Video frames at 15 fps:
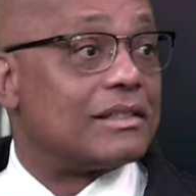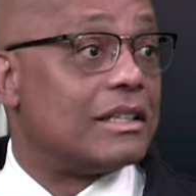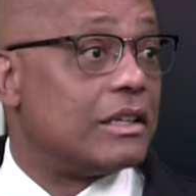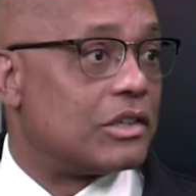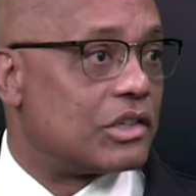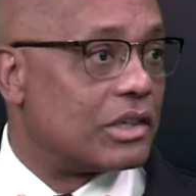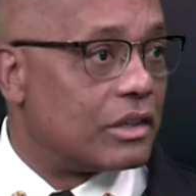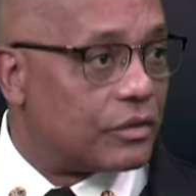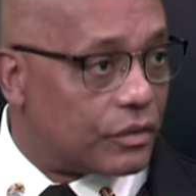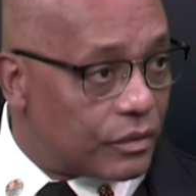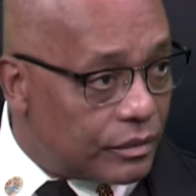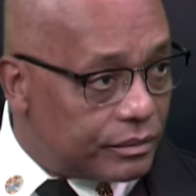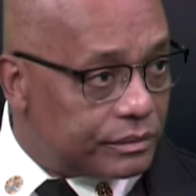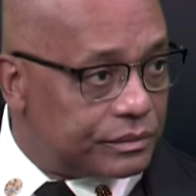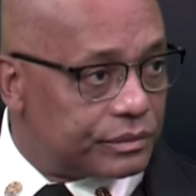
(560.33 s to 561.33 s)
Initiative.
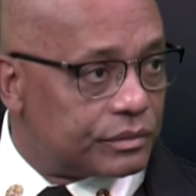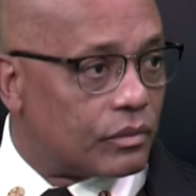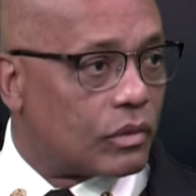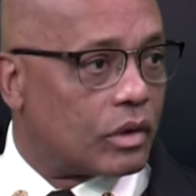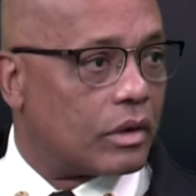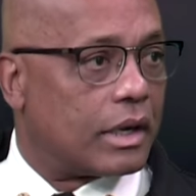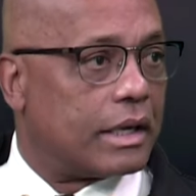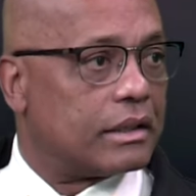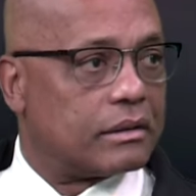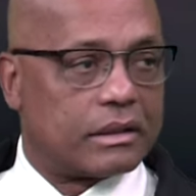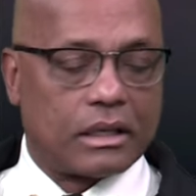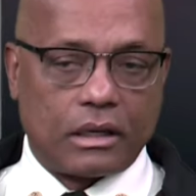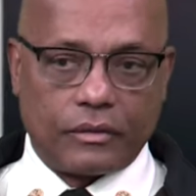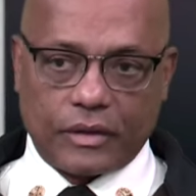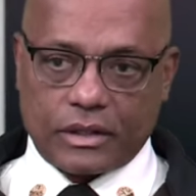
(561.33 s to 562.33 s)
All right,
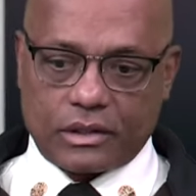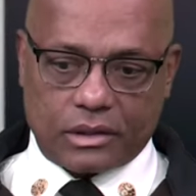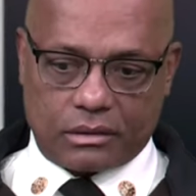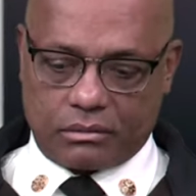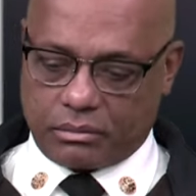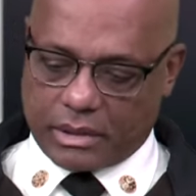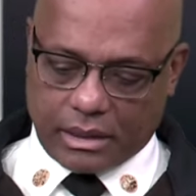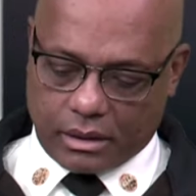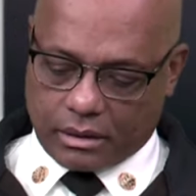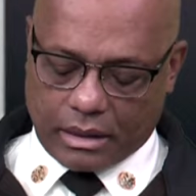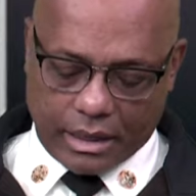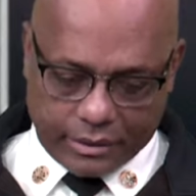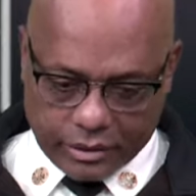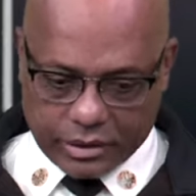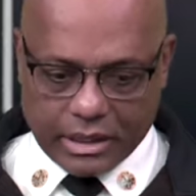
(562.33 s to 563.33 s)
10 of us, and I
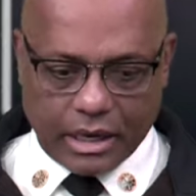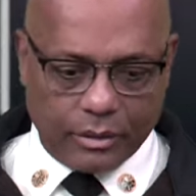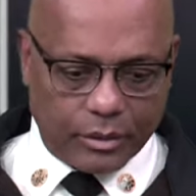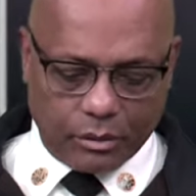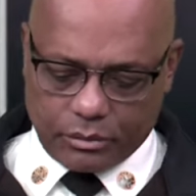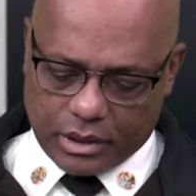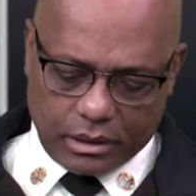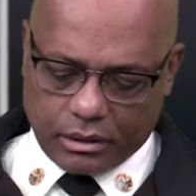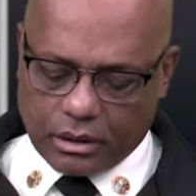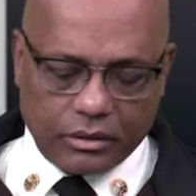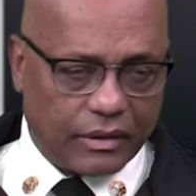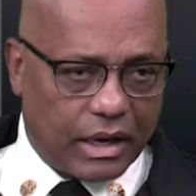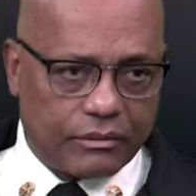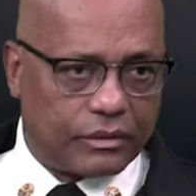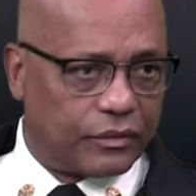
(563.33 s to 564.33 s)
could name them:
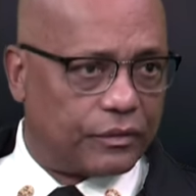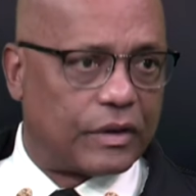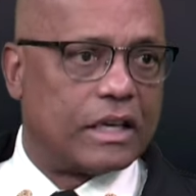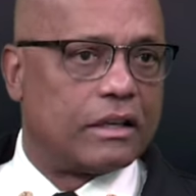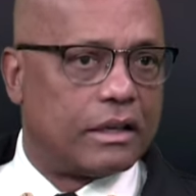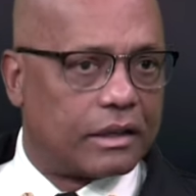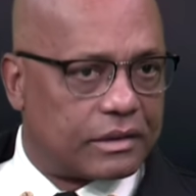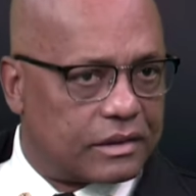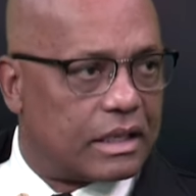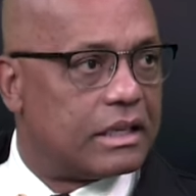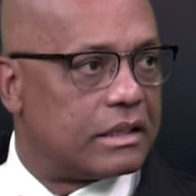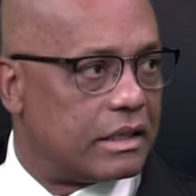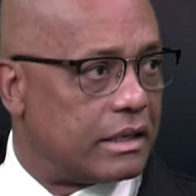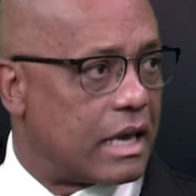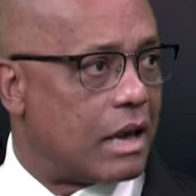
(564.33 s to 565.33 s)
Phoenix,
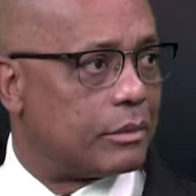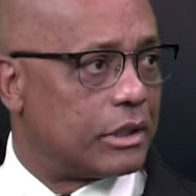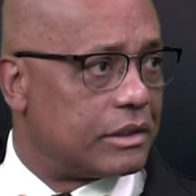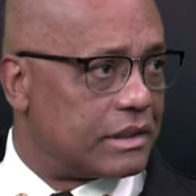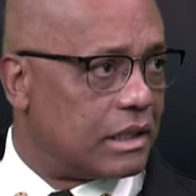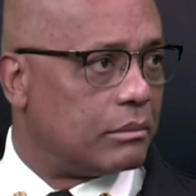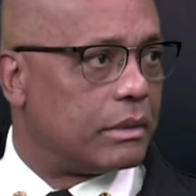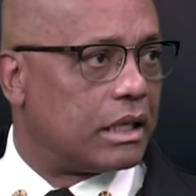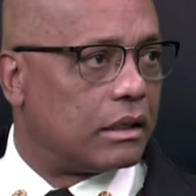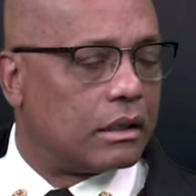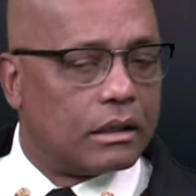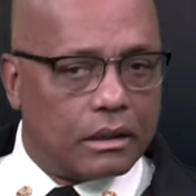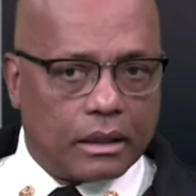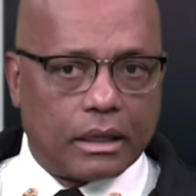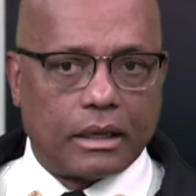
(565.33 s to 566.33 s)
Indianapolis, and many,
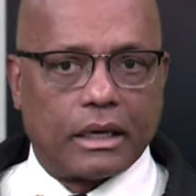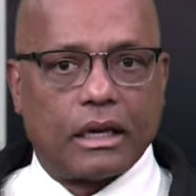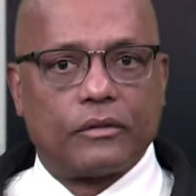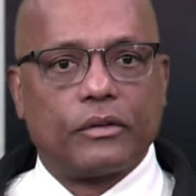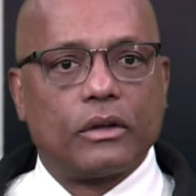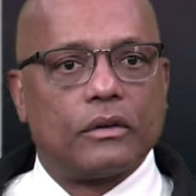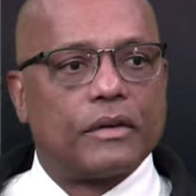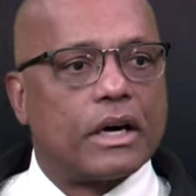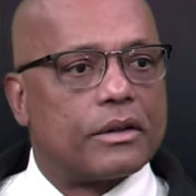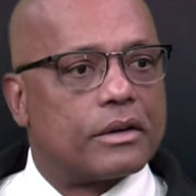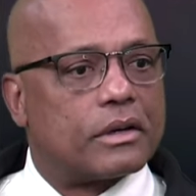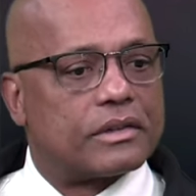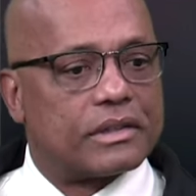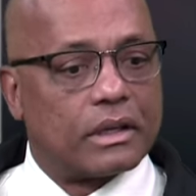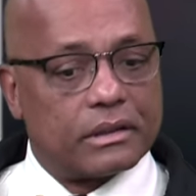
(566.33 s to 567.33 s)
and a handful of
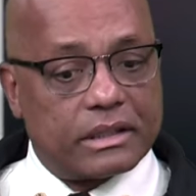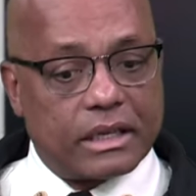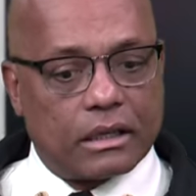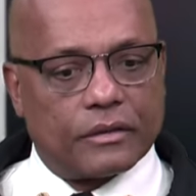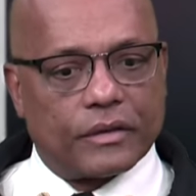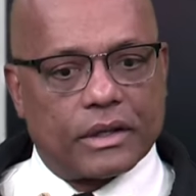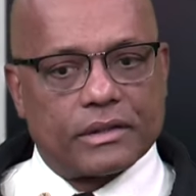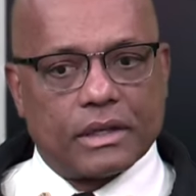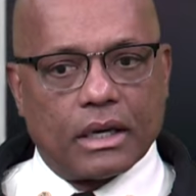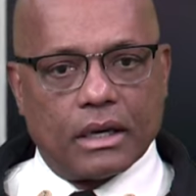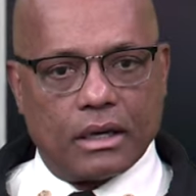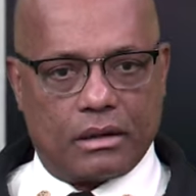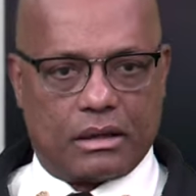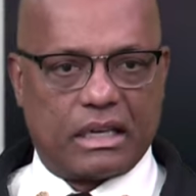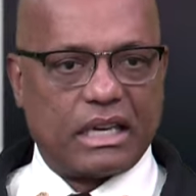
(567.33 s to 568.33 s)
others. 10 of us
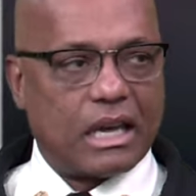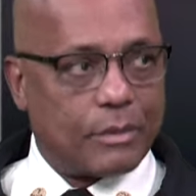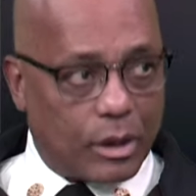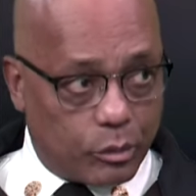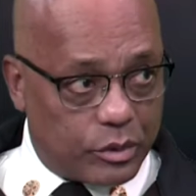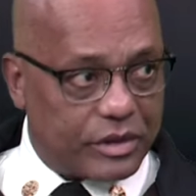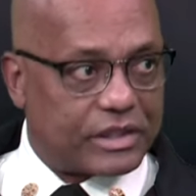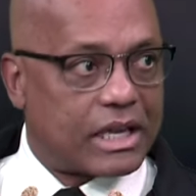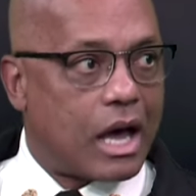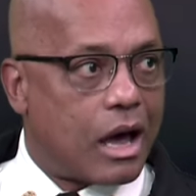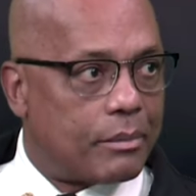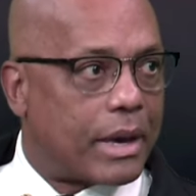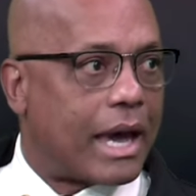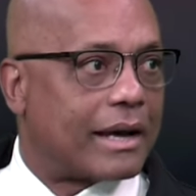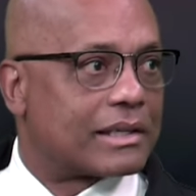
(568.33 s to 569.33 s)
came up with this
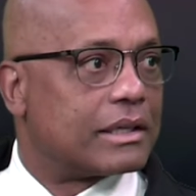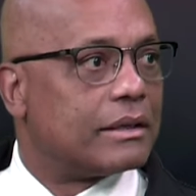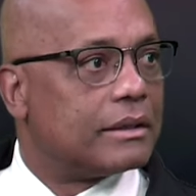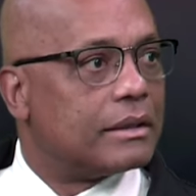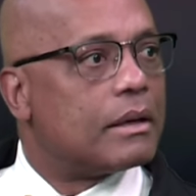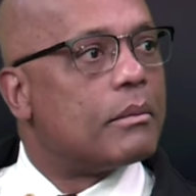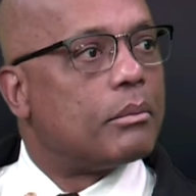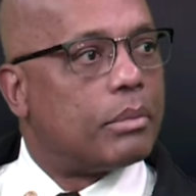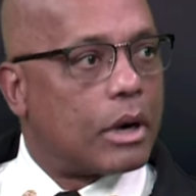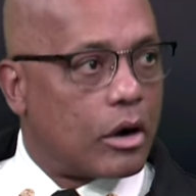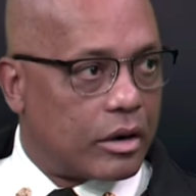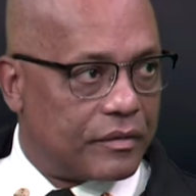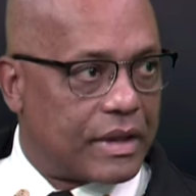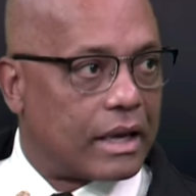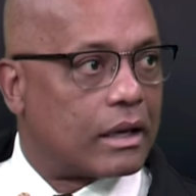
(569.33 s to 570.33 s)
compact. Part
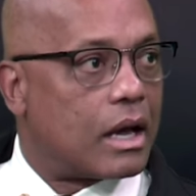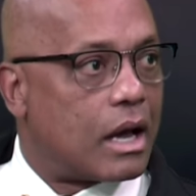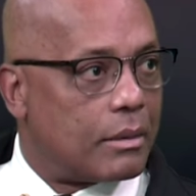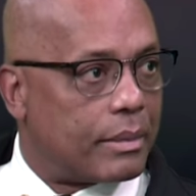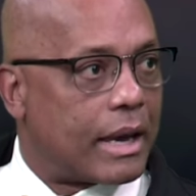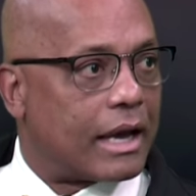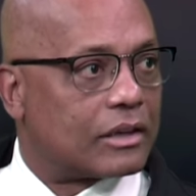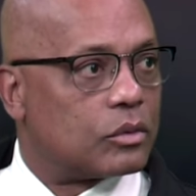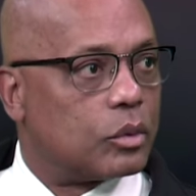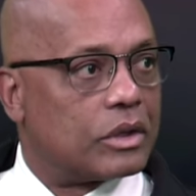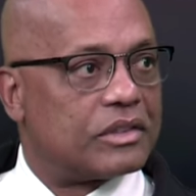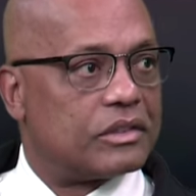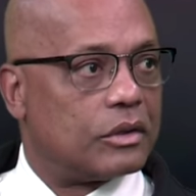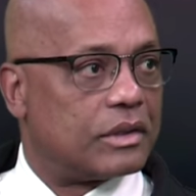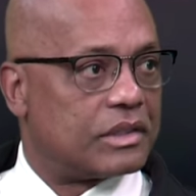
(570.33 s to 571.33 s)
of that compact was
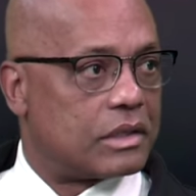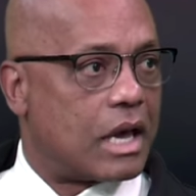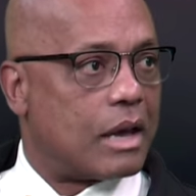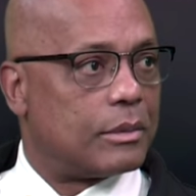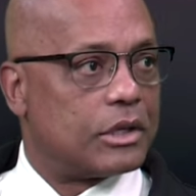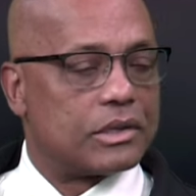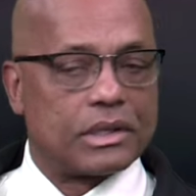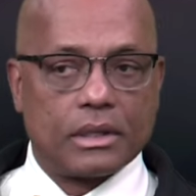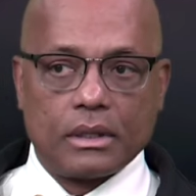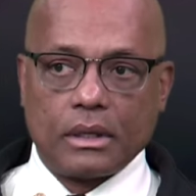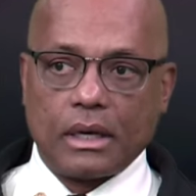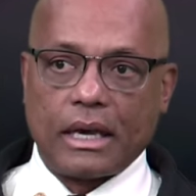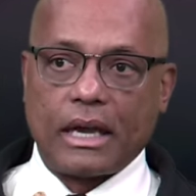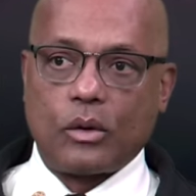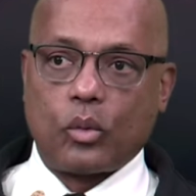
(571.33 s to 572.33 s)
to establish
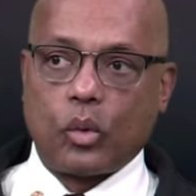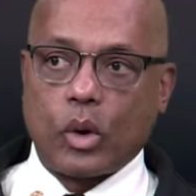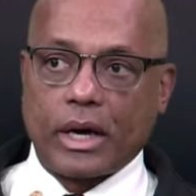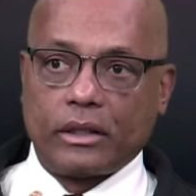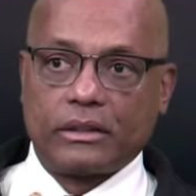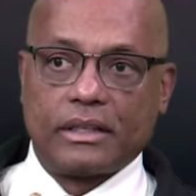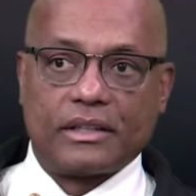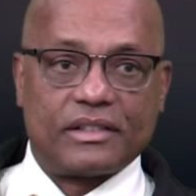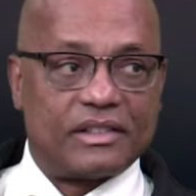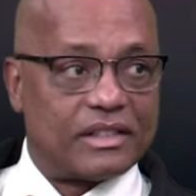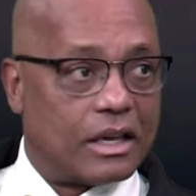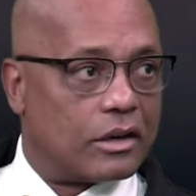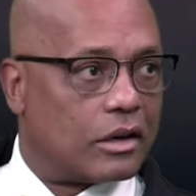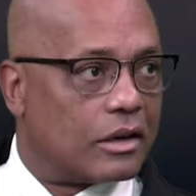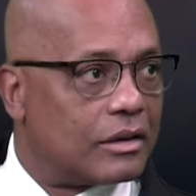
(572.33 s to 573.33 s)
a wellness
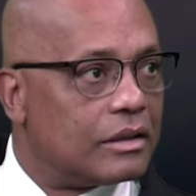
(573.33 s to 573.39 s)
center.